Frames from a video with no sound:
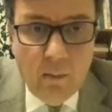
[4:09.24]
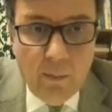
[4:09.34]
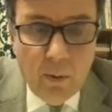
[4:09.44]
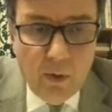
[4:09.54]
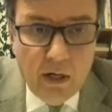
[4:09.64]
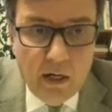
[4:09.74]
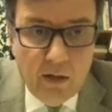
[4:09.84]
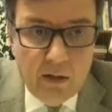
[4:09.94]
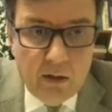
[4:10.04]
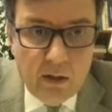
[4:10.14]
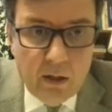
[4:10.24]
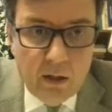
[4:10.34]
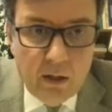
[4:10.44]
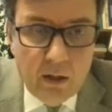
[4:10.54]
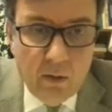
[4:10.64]
But we need to,
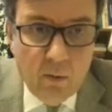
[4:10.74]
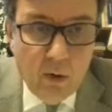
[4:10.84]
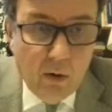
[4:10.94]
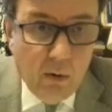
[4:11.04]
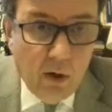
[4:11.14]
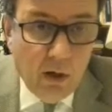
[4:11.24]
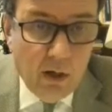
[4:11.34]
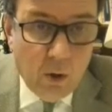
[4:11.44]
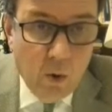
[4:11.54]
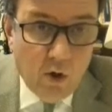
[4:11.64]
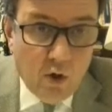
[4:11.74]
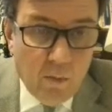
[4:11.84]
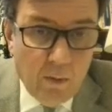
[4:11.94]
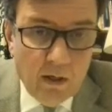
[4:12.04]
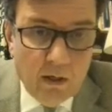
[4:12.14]
we're not only
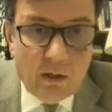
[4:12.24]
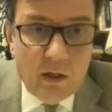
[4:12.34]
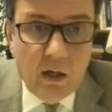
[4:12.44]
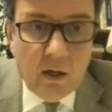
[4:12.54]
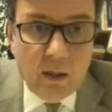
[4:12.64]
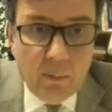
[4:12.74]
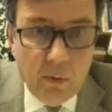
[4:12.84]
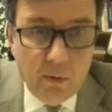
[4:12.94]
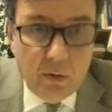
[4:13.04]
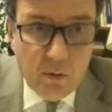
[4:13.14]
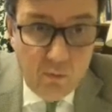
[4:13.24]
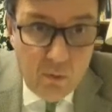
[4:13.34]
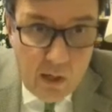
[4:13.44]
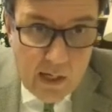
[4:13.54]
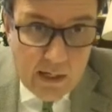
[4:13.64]
quadrupling our target, but also
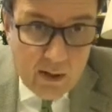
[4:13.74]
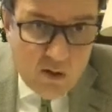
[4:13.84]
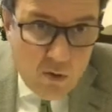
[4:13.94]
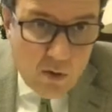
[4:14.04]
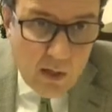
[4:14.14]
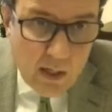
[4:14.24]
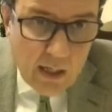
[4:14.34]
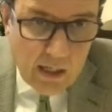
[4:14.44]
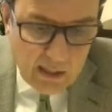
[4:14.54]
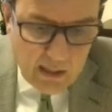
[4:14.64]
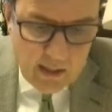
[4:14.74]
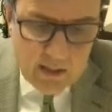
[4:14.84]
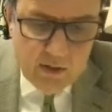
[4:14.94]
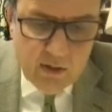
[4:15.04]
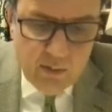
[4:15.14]
really drilling
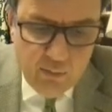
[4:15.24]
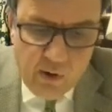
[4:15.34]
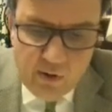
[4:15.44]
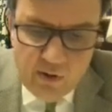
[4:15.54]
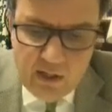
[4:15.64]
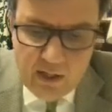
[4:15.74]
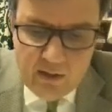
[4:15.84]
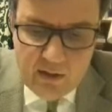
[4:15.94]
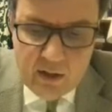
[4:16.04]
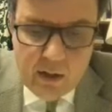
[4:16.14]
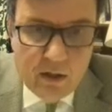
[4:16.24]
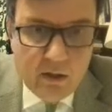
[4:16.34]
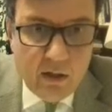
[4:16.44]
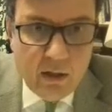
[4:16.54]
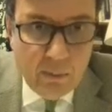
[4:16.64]
into the process.
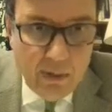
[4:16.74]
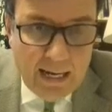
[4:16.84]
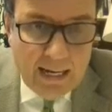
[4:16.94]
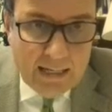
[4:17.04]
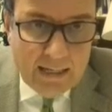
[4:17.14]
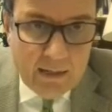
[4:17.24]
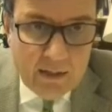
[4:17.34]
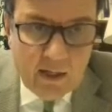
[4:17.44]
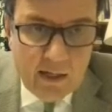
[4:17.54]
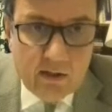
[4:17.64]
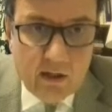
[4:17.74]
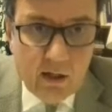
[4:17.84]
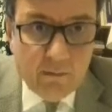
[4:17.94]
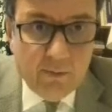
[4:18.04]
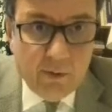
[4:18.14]
So the planning consent
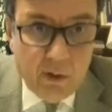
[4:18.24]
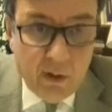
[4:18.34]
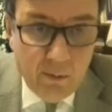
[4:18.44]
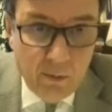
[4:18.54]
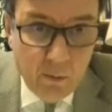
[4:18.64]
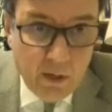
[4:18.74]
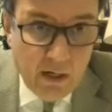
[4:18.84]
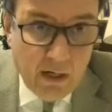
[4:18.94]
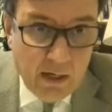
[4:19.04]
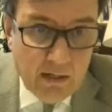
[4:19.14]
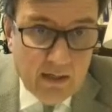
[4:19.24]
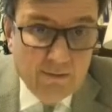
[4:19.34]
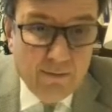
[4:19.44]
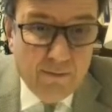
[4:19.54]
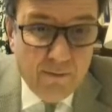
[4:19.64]
time, for example, we're going to get down
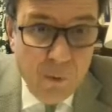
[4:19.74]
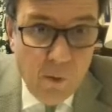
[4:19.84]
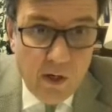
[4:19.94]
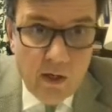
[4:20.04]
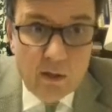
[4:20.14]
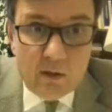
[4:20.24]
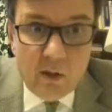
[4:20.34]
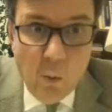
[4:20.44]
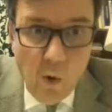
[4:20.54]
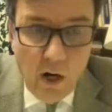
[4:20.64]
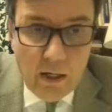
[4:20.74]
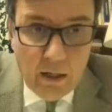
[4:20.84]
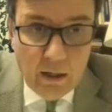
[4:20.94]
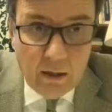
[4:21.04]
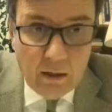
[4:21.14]
from 4 years to 1 year.